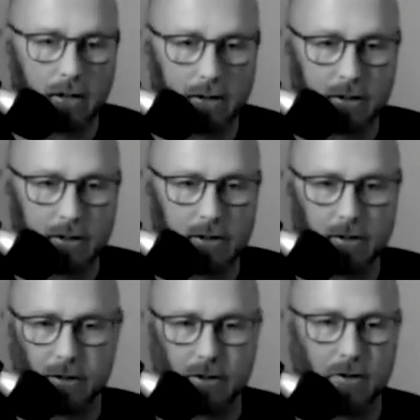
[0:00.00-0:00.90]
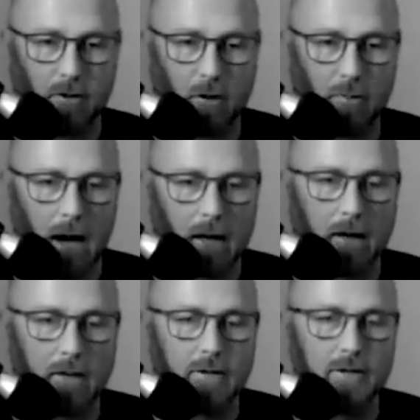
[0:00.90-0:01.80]
And this is just going back
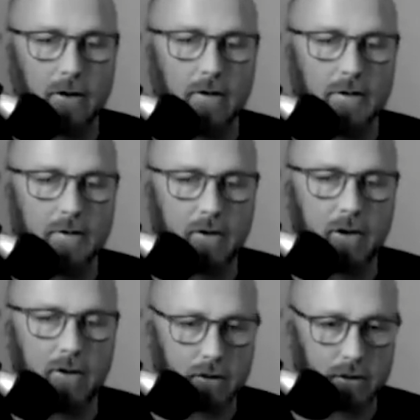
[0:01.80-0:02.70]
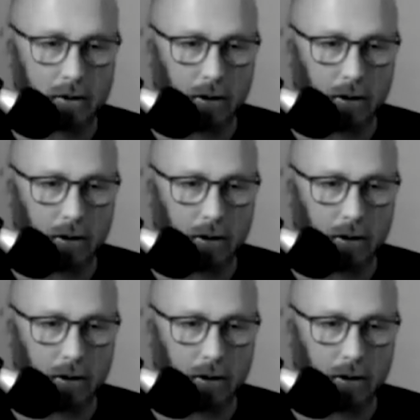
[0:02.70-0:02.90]
hundreds and hundreds of years.